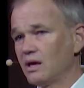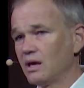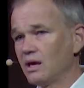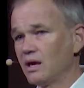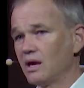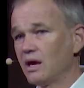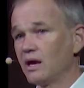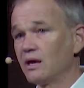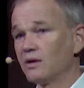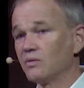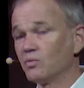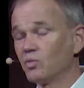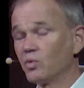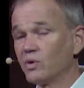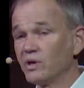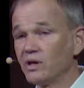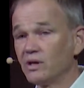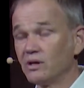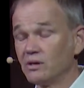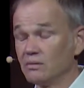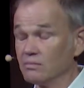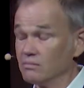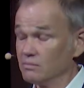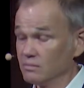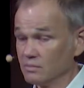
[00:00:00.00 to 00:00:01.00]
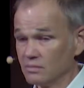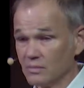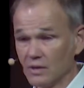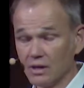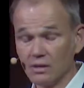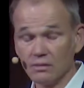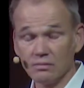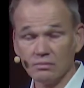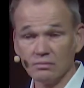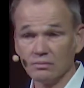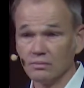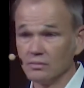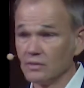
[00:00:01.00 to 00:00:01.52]
And we,
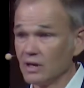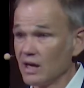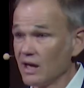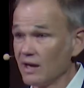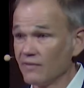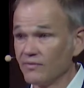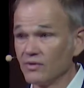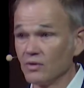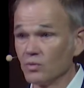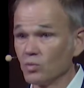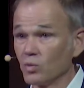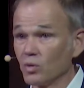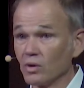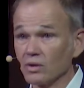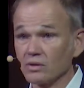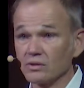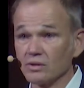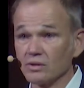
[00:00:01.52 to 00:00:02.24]
having worked